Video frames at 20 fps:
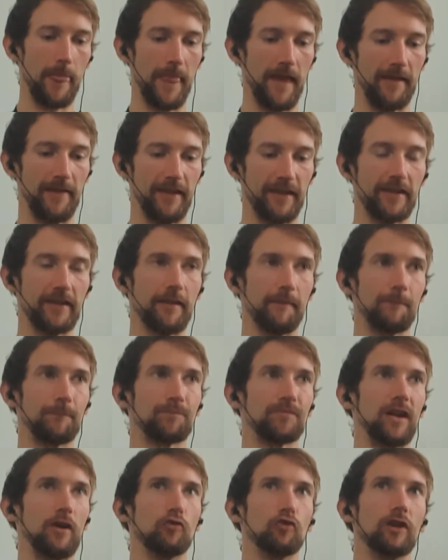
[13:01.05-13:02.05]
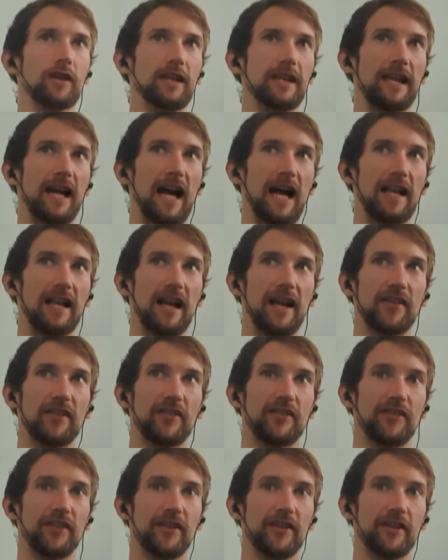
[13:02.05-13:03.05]
I think that really
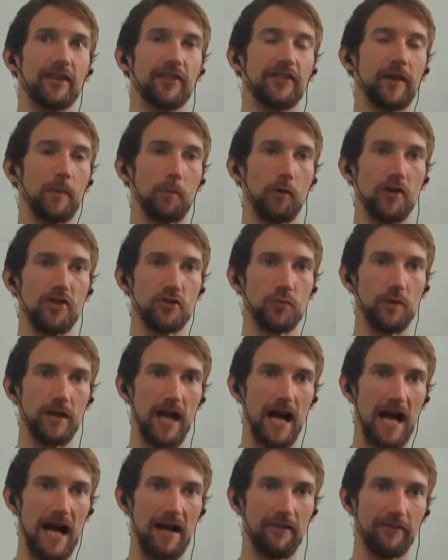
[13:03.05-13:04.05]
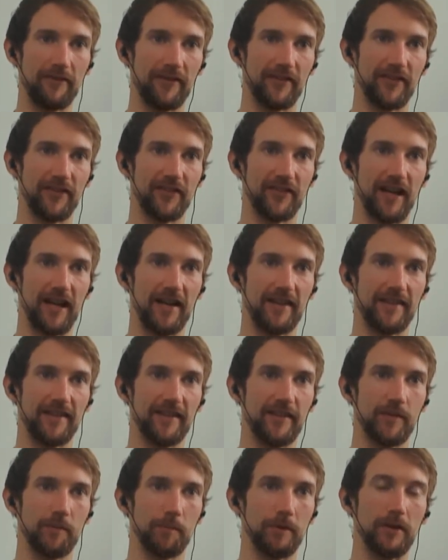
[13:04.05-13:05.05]
highlights the separation we have in
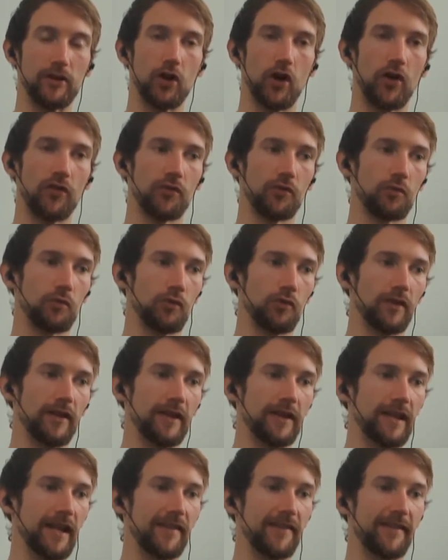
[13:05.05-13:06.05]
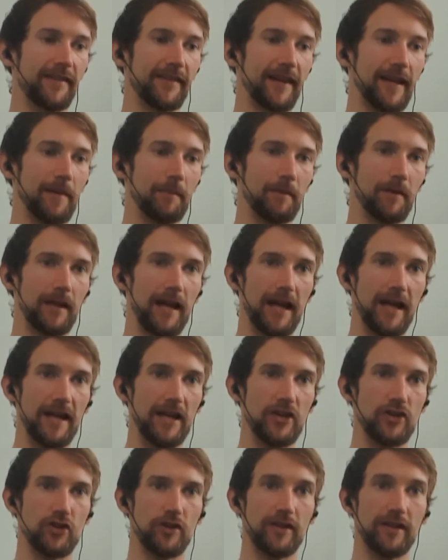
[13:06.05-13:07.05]
society, is because we're in the entertainment
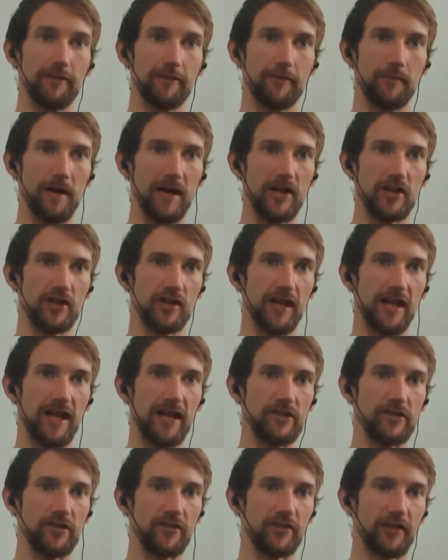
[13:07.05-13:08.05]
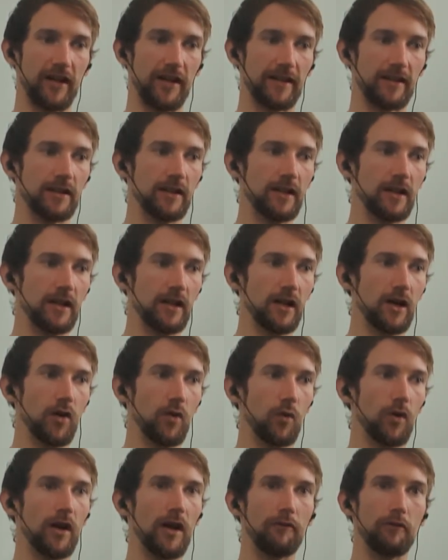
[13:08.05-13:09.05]
age and the information age. It's like
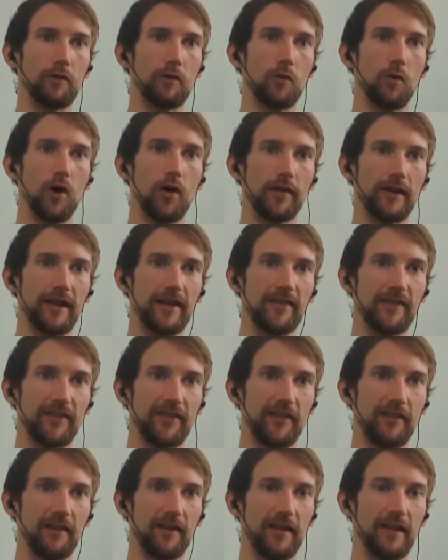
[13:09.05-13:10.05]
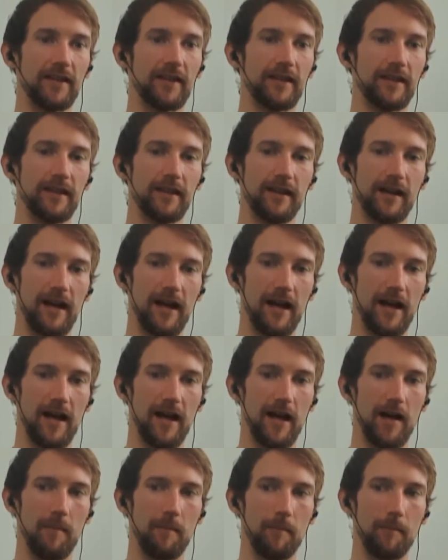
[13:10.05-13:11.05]
whatever we want instantly.
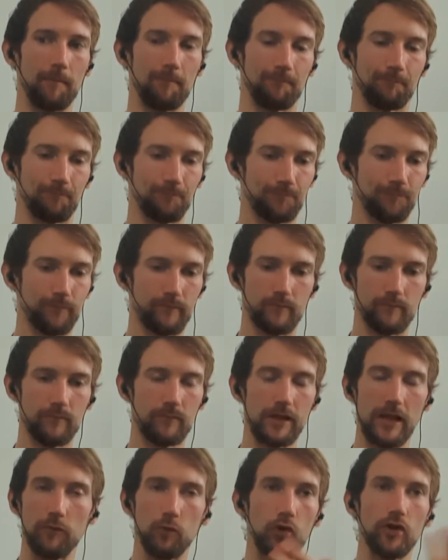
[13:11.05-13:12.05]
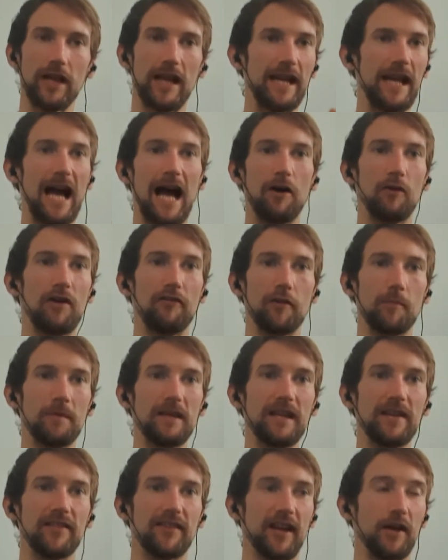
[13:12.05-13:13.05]
We'll get it however
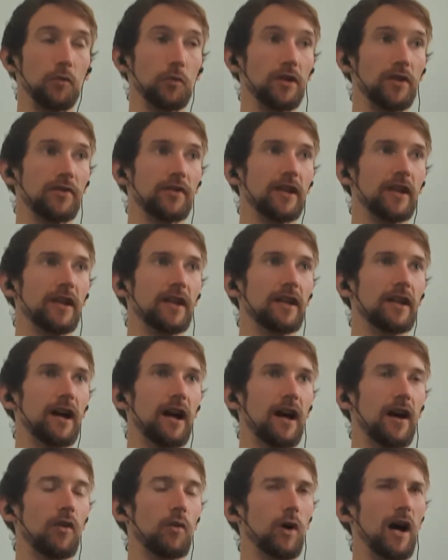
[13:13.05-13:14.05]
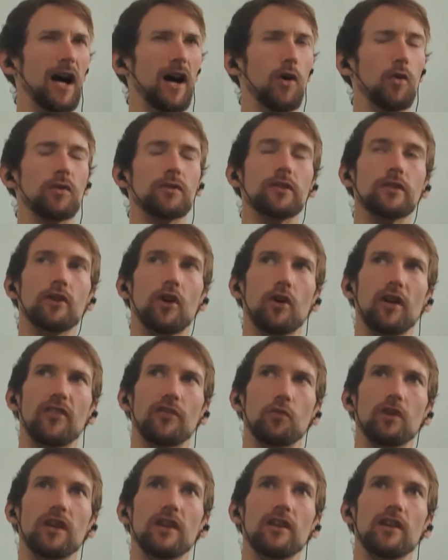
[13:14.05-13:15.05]
means. Like
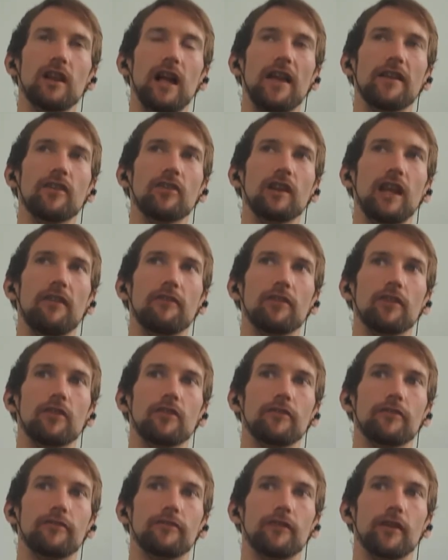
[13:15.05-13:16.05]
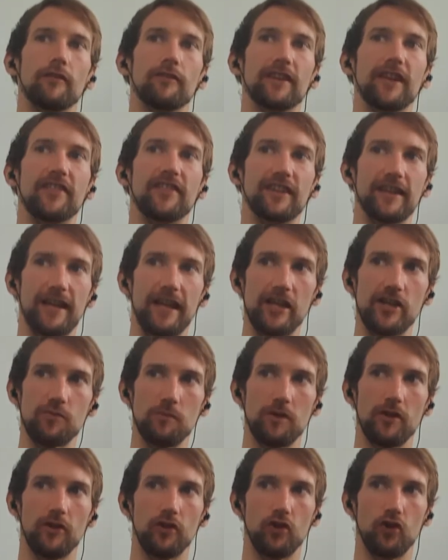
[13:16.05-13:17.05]
it's real and a level of
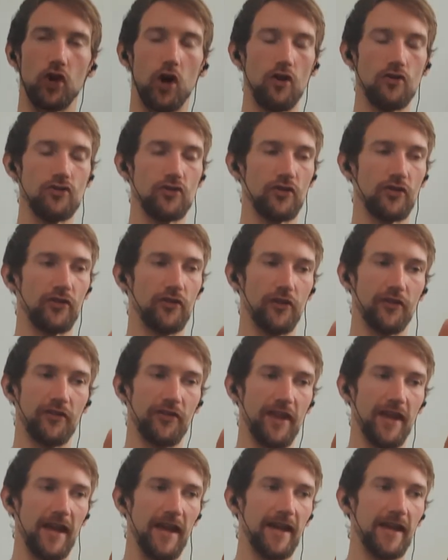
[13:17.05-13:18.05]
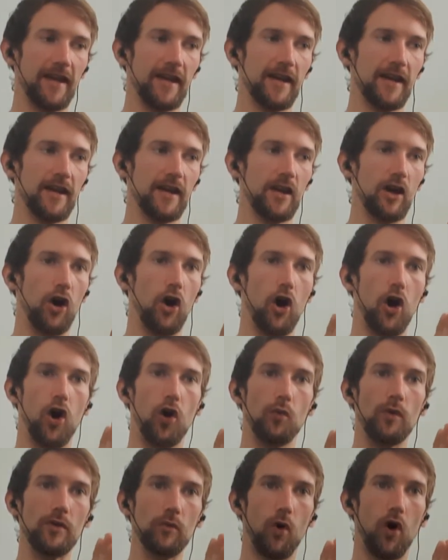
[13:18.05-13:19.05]
disengagement and unconsciousness that
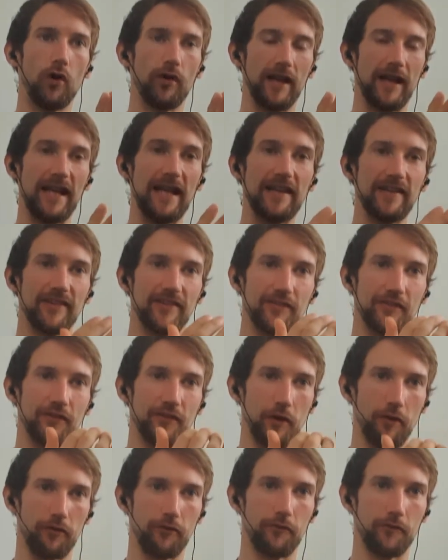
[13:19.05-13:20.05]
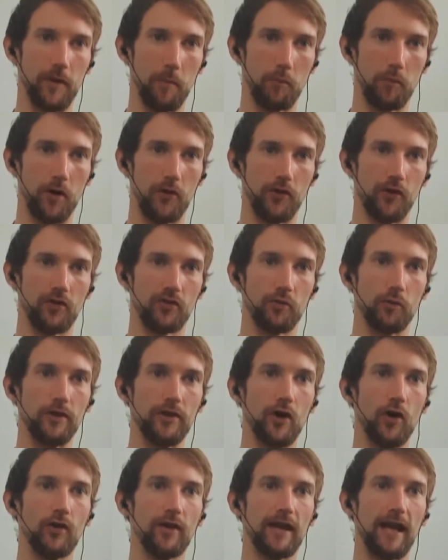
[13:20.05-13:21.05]
all we want is the product. We
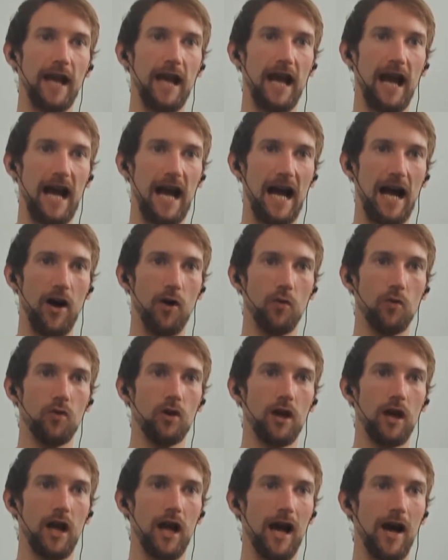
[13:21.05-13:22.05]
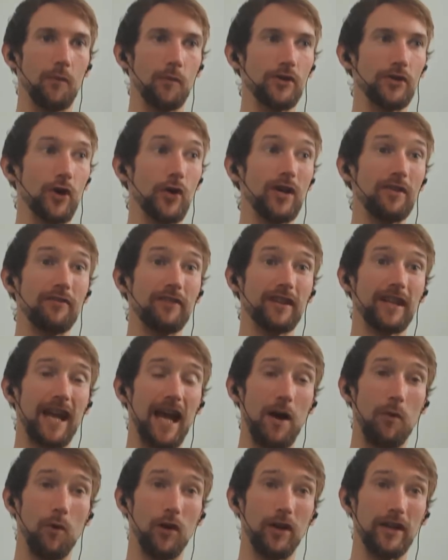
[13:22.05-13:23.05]
don't care how, and we don't even
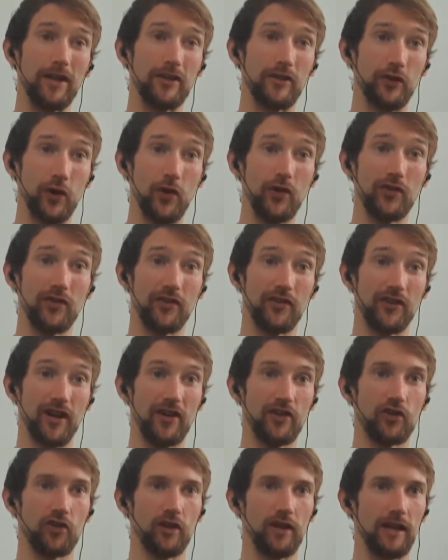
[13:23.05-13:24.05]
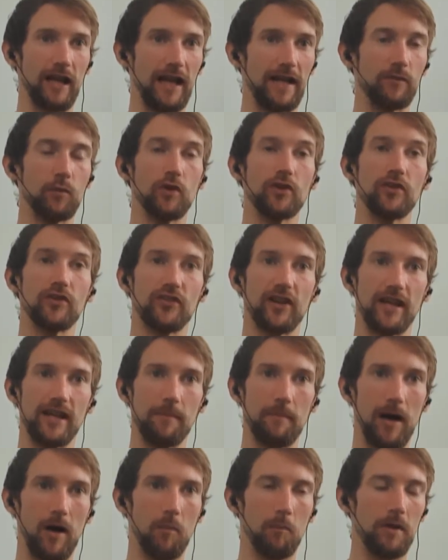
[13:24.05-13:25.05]
care what it does, essentially. Like what you're saying
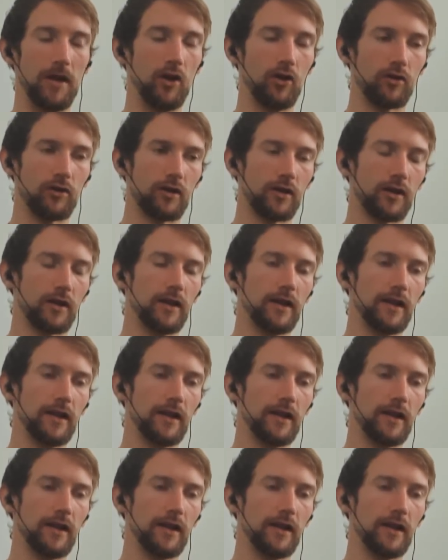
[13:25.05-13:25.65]
about milk,